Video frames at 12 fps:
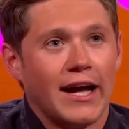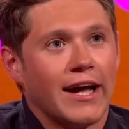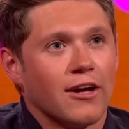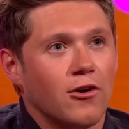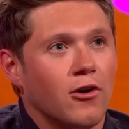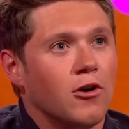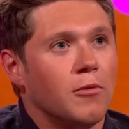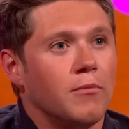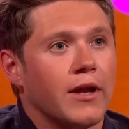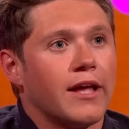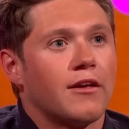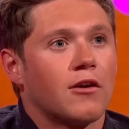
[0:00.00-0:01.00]
I go
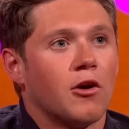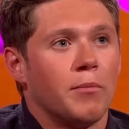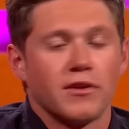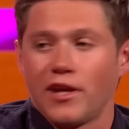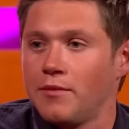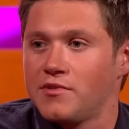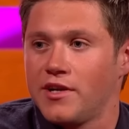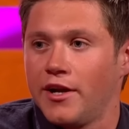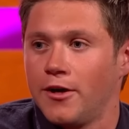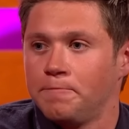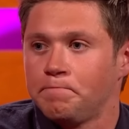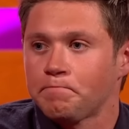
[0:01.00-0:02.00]
home, like, a couple of times a
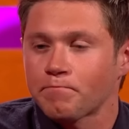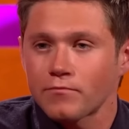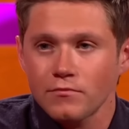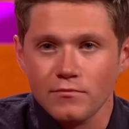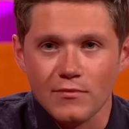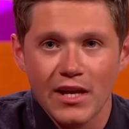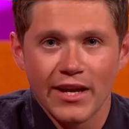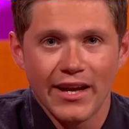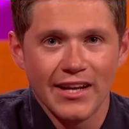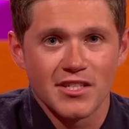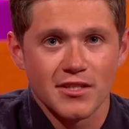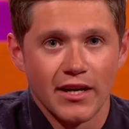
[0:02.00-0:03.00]
year. It
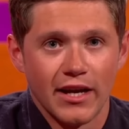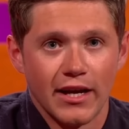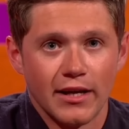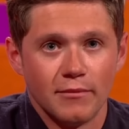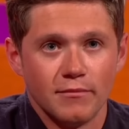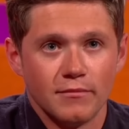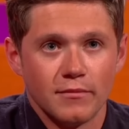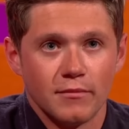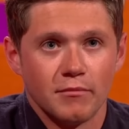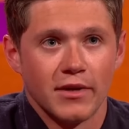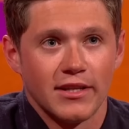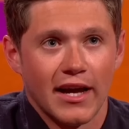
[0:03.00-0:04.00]
gets...
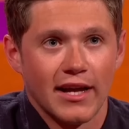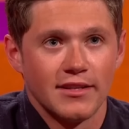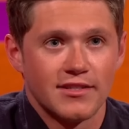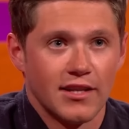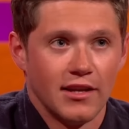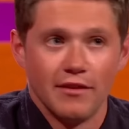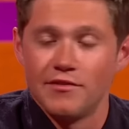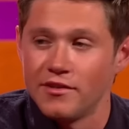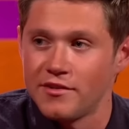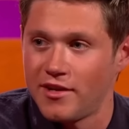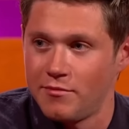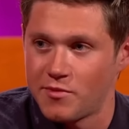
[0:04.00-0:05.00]
my dad still lives
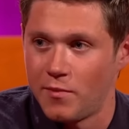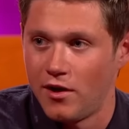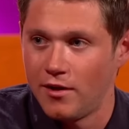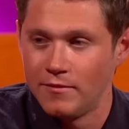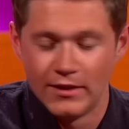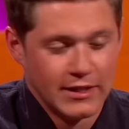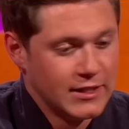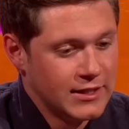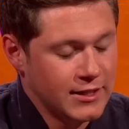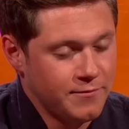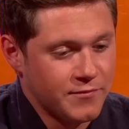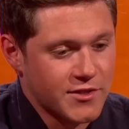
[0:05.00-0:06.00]
in the same spot.
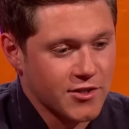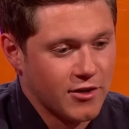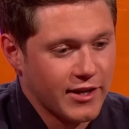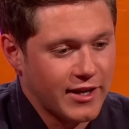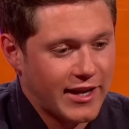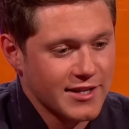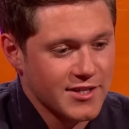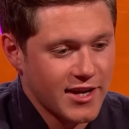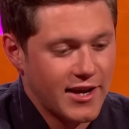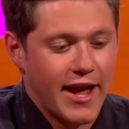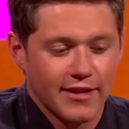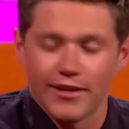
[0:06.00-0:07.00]
So it gets
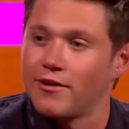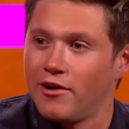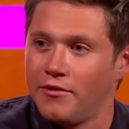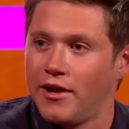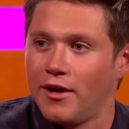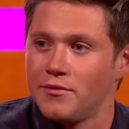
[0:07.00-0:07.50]
kind of hectic around the